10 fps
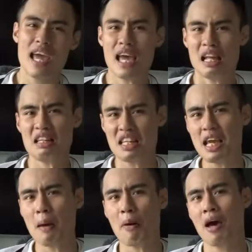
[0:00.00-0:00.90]
And
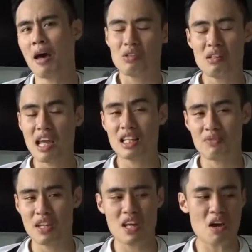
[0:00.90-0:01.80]
yep, today's
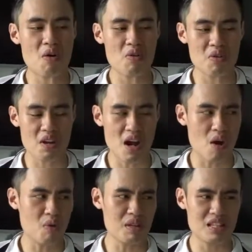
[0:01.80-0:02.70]
video,
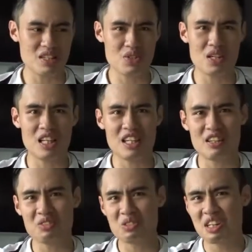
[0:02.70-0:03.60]
we need to do a
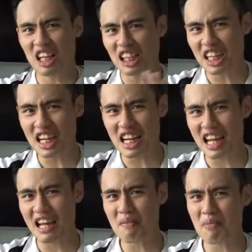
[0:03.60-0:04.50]
little
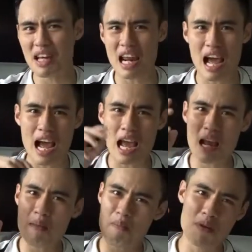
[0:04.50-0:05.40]
cleaning, but
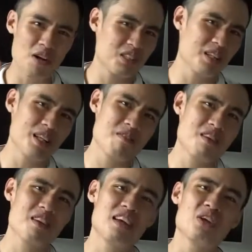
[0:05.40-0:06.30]
I personally
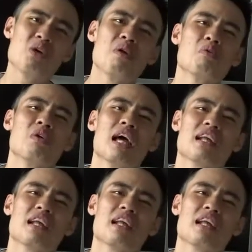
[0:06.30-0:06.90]
think that no one would